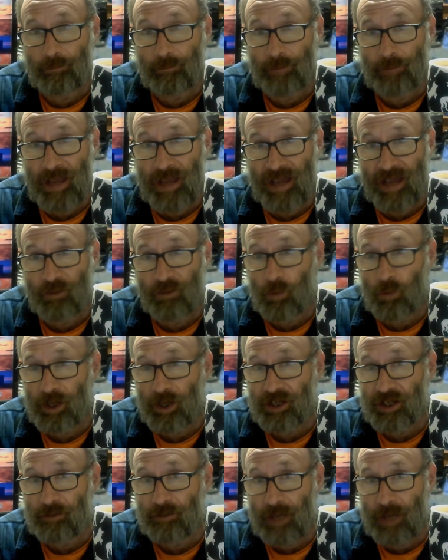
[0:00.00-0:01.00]
bad
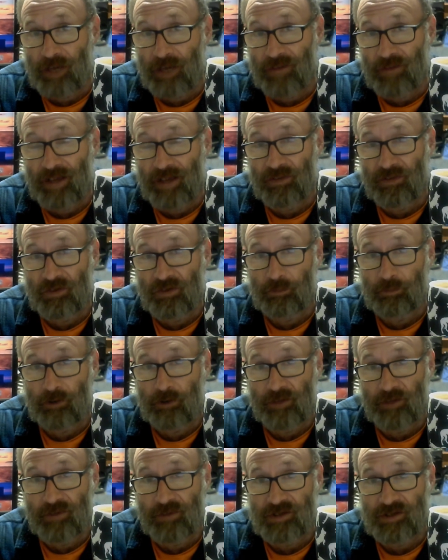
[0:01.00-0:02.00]
week you may have had this
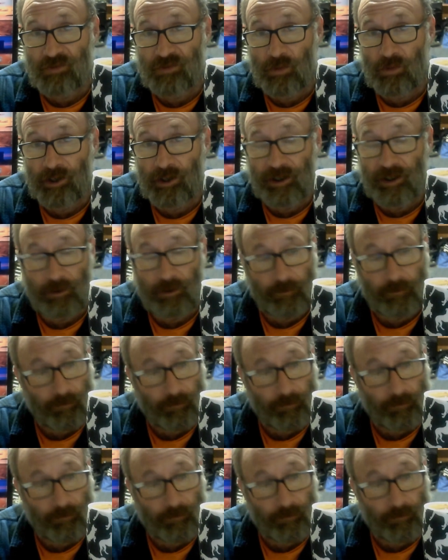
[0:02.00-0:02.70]
previous week,